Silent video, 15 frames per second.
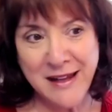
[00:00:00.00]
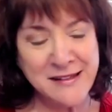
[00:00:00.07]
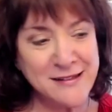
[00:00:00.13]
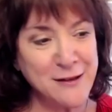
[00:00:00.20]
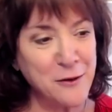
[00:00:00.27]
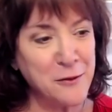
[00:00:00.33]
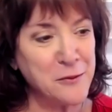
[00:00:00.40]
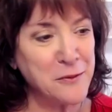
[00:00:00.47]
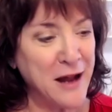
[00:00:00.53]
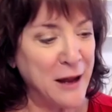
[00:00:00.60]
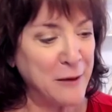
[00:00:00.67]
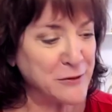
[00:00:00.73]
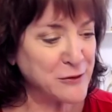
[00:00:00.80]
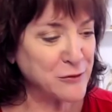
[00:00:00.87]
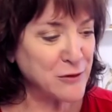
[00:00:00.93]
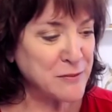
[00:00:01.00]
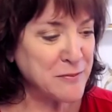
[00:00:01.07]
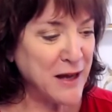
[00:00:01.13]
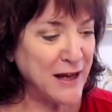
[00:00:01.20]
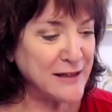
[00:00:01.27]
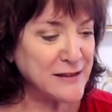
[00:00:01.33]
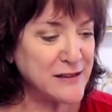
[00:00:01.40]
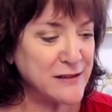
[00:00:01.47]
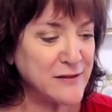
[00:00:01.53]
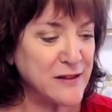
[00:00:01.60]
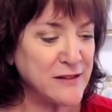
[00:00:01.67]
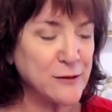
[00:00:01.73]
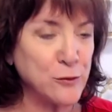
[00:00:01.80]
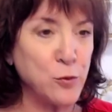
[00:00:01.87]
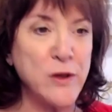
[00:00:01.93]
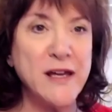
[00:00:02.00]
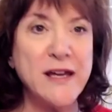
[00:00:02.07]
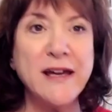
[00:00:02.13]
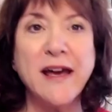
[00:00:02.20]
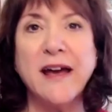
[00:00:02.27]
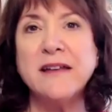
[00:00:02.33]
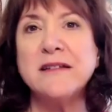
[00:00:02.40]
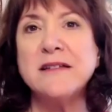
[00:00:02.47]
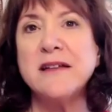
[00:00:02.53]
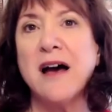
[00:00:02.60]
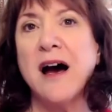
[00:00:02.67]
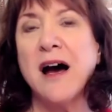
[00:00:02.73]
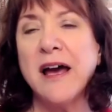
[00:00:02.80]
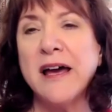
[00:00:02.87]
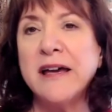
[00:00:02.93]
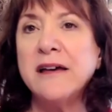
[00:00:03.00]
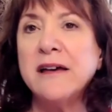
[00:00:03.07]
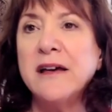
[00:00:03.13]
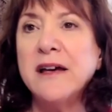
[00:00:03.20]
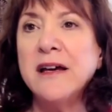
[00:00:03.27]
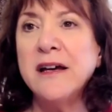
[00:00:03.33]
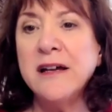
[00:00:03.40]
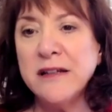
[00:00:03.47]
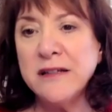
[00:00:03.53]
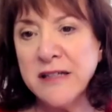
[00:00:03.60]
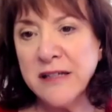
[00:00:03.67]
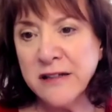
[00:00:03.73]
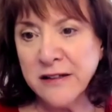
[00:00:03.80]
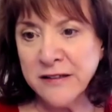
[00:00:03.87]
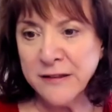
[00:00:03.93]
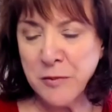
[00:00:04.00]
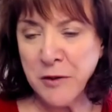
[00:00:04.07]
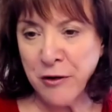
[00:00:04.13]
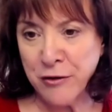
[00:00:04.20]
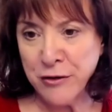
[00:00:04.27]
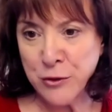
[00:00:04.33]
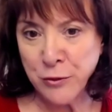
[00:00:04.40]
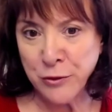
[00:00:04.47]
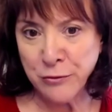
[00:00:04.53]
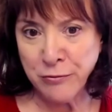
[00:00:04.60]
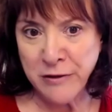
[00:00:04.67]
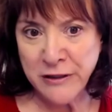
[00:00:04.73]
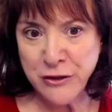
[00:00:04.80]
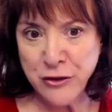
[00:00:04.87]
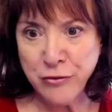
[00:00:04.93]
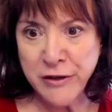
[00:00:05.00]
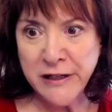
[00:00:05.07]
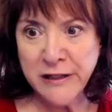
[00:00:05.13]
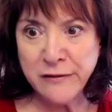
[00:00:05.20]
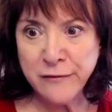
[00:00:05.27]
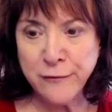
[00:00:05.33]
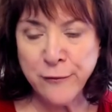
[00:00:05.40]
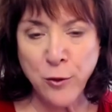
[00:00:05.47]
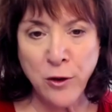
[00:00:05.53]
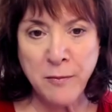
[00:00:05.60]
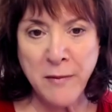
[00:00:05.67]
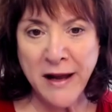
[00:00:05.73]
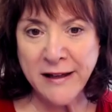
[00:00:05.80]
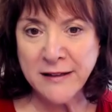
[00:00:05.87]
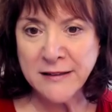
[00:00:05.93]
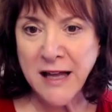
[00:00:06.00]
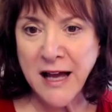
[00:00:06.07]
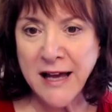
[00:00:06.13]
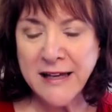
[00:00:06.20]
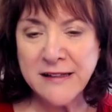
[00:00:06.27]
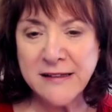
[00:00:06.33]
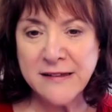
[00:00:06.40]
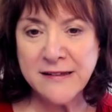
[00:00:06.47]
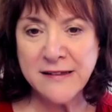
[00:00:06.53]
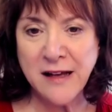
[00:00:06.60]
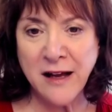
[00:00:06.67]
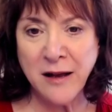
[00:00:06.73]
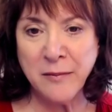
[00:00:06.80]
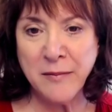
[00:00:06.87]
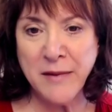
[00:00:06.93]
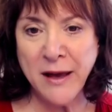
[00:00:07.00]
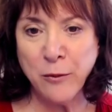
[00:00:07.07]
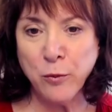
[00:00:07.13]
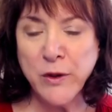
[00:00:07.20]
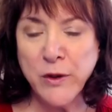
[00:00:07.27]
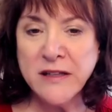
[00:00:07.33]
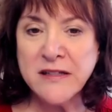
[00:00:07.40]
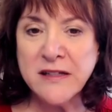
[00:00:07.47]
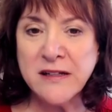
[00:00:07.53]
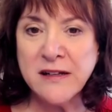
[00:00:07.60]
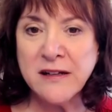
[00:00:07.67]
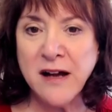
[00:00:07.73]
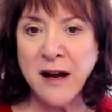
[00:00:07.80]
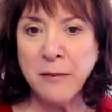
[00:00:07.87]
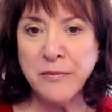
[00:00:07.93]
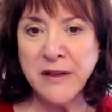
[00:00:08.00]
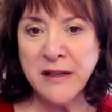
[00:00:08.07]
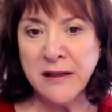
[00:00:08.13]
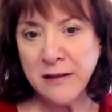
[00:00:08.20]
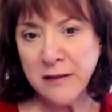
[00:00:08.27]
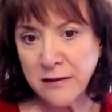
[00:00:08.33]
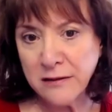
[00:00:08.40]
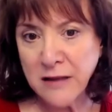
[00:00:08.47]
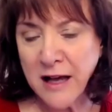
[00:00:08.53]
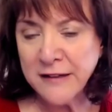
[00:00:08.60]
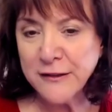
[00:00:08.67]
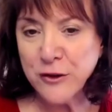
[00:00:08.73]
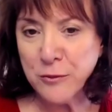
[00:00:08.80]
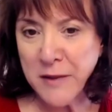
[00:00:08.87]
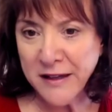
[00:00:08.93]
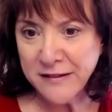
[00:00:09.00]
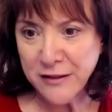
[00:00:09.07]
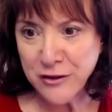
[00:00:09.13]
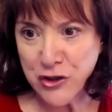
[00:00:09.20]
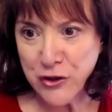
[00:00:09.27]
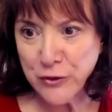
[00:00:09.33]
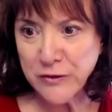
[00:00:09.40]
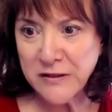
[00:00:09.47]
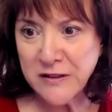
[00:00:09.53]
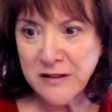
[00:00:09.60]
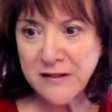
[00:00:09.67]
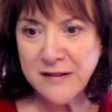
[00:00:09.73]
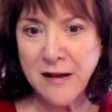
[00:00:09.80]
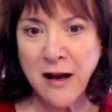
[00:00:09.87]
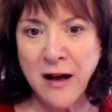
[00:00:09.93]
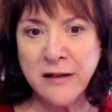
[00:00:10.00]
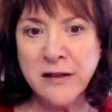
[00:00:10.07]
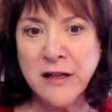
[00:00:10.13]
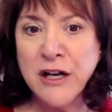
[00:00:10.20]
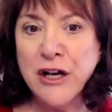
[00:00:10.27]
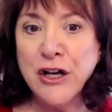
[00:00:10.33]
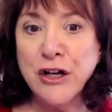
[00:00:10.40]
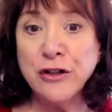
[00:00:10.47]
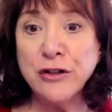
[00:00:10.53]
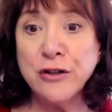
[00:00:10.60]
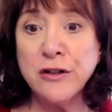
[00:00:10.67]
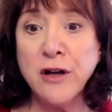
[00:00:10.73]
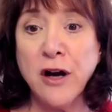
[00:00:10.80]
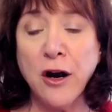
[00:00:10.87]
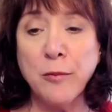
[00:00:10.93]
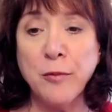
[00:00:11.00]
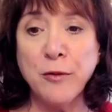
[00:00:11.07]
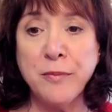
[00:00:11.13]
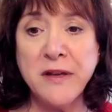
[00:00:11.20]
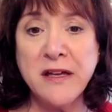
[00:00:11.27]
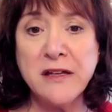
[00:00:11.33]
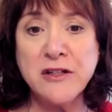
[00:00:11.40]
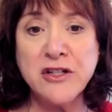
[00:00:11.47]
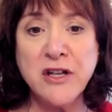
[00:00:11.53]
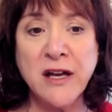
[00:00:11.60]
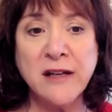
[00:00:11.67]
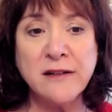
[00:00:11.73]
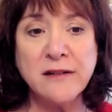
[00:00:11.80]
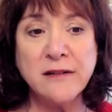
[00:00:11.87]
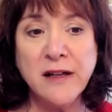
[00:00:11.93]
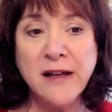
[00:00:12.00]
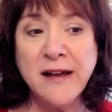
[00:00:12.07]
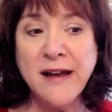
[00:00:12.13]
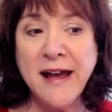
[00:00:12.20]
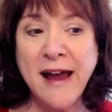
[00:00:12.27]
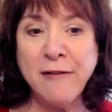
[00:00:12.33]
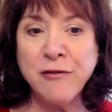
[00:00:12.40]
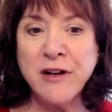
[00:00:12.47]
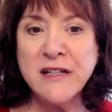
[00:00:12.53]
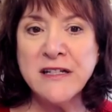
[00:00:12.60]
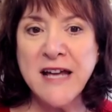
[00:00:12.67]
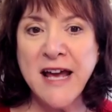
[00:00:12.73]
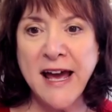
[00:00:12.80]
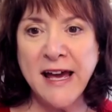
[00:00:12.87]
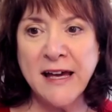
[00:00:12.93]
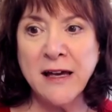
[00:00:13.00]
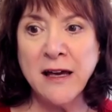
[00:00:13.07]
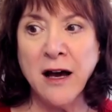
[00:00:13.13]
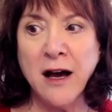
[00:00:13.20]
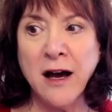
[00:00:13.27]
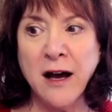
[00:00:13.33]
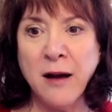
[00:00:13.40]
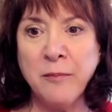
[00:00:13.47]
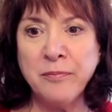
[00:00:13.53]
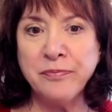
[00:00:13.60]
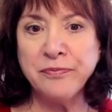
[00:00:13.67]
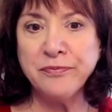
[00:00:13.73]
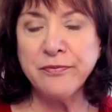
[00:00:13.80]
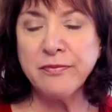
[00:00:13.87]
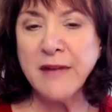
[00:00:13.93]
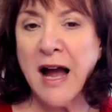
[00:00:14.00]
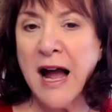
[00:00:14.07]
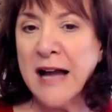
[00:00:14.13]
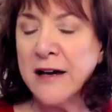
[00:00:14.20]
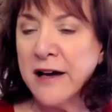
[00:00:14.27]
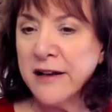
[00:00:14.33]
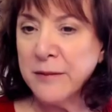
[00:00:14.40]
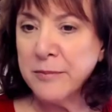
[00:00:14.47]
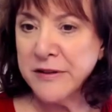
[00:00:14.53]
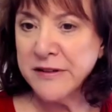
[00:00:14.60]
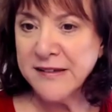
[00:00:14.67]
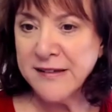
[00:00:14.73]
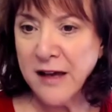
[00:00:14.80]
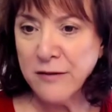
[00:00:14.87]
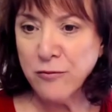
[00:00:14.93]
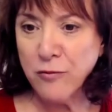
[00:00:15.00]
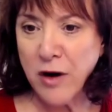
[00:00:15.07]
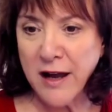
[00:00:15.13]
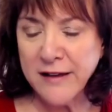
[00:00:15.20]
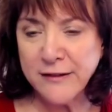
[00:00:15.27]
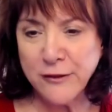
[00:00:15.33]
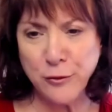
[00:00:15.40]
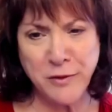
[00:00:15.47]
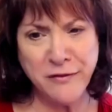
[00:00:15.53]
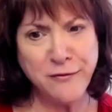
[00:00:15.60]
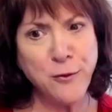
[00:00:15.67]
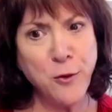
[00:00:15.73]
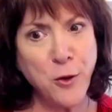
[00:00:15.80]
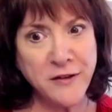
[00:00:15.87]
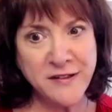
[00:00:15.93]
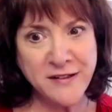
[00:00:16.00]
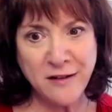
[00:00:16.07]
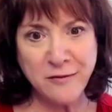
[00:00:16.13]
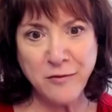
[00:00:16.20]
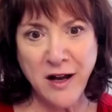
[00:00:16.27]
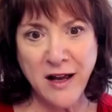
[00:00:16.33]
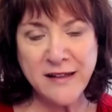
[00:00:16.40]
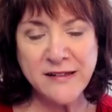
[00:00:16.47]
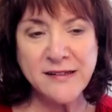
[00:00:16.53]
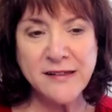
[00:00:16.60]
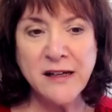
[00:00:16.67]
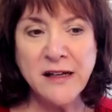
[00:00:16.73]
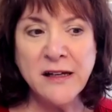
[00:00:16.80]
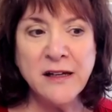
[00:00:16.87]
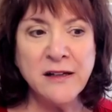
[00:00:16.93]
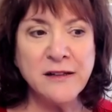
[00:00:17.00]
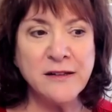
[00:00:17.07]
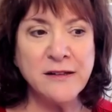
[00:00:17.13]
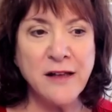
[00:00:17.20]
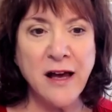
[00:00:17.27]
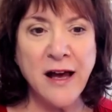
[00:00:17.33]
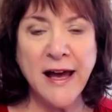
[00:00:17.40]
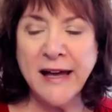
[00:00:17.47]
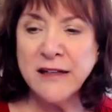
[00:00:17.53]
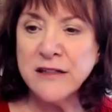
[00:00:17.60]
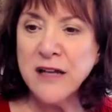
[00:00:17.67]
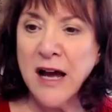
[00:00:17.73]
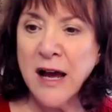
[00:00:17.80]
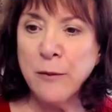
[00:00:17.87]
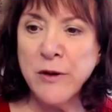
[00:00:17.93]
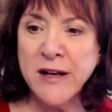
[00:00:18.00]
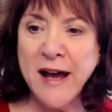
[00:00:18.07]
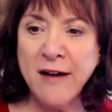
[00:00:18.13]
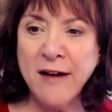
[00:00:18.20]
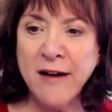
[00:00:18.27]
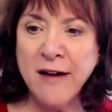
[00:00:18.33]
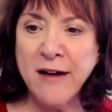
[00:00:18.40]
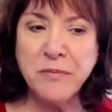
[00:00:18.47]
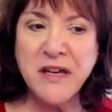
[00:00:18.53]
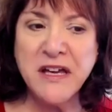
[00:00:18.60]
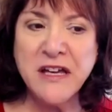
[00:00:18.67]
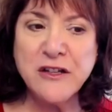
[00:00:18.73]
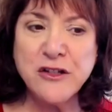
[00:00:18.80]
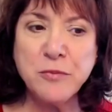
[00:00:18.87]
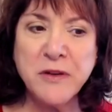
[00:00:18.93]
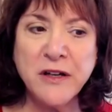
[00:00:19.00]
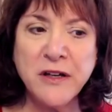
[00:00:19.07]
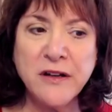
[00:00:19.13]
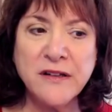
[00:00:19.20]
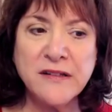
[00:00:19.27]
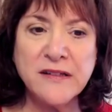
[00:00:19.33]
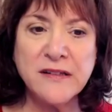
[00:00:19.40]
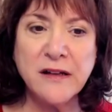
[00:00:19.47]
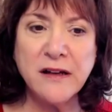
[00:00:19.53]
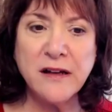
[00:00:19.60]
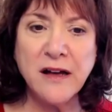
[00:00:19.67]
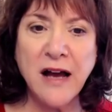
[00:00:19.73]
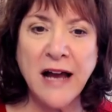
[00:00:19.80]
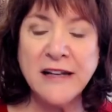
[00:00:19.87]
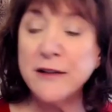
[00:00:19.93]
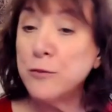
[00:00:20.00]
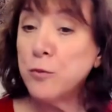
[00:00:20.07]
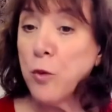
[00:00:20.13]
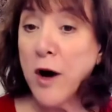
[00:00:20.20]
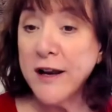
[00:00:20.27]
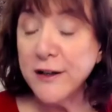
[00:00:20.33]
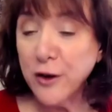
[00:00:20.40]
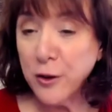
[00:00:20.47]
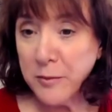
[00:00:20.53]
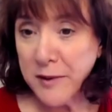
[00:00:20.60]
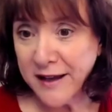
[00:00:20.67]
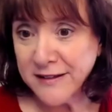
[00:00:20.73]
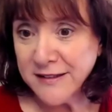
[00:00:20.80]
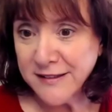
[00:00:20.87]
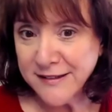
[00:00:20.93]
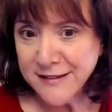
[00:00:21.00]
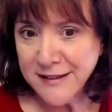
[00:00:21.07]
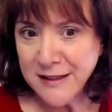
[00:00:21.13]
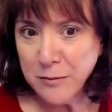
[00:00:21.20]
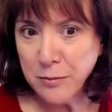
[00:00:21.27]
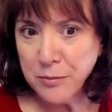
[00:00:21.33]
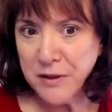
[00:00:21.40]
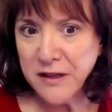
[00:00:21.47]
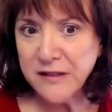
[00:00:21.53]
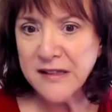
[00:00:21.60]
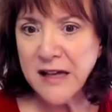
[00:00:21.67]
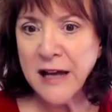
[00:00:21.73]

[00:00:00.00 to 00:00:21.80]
And so I was reminded this weekend, I did a spiritual retreat for my clients, um, and we did it up in Gloucester, Massachusetts on Good Harbor Beach. And every day um, I got up at sunrise or before sunrise, and I went out onto the beach because I didn't want to go back to sleep, because